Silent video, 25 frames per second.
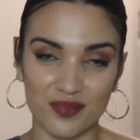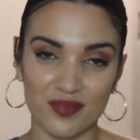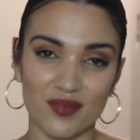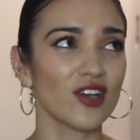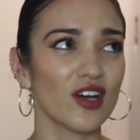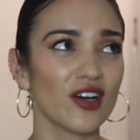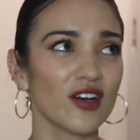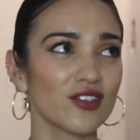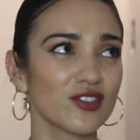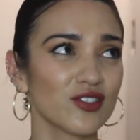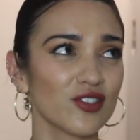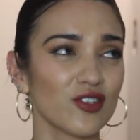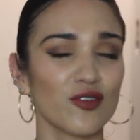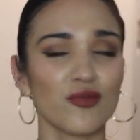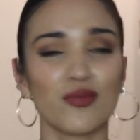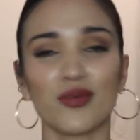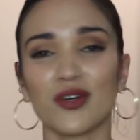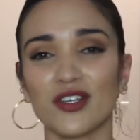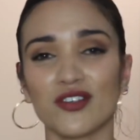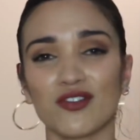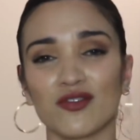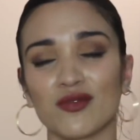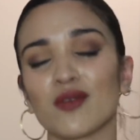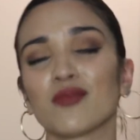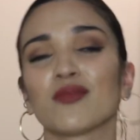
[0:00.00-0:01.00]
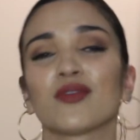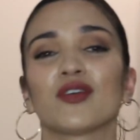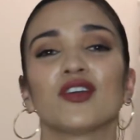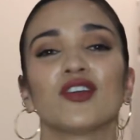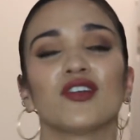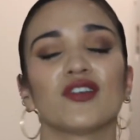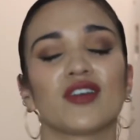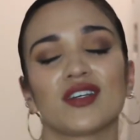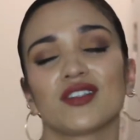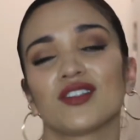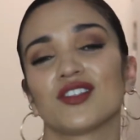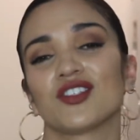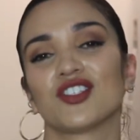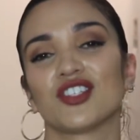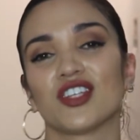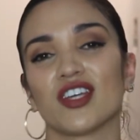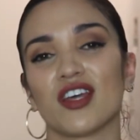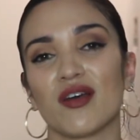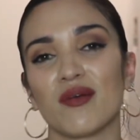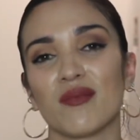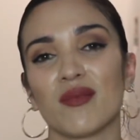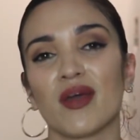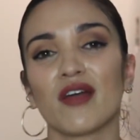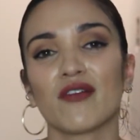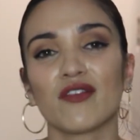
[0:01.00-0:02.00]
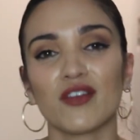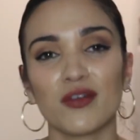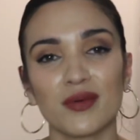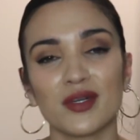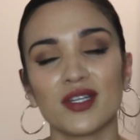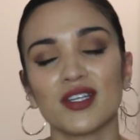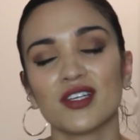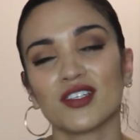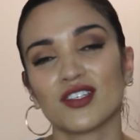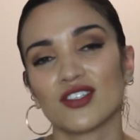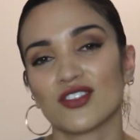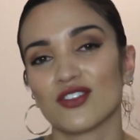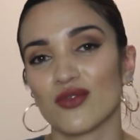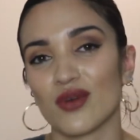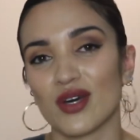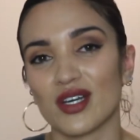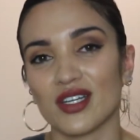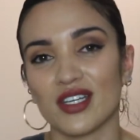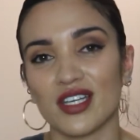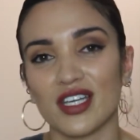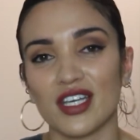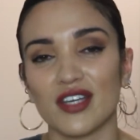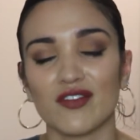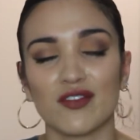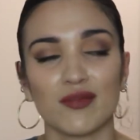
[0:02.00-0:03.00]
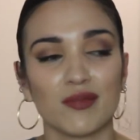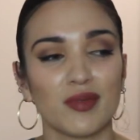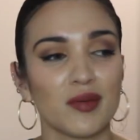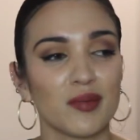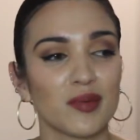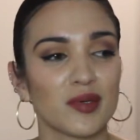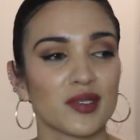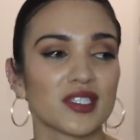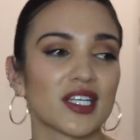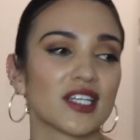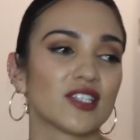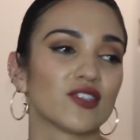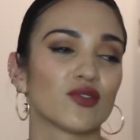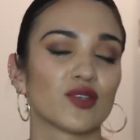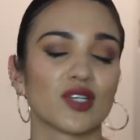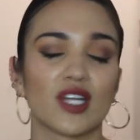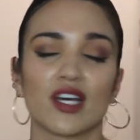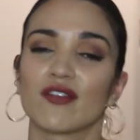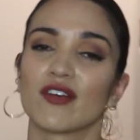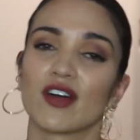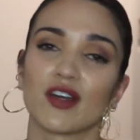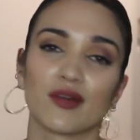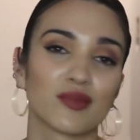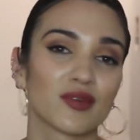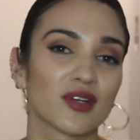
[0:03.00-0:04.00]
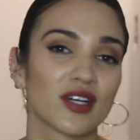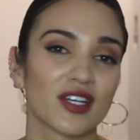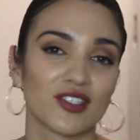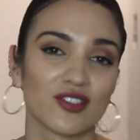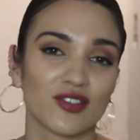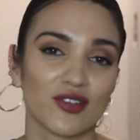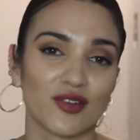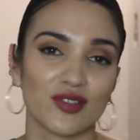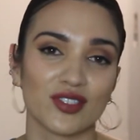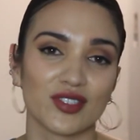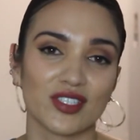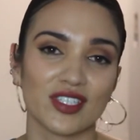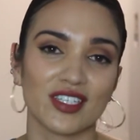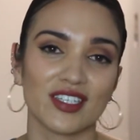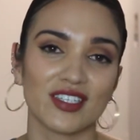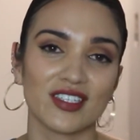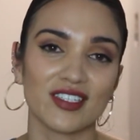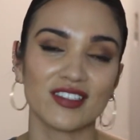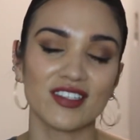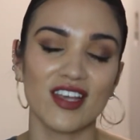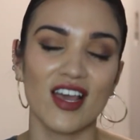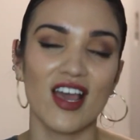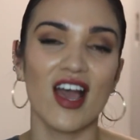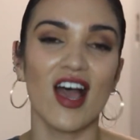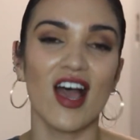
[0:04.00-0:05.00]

Also, please remember, you're at the gym. Everybody is sweaty, even people that don't have hyperhidrosis.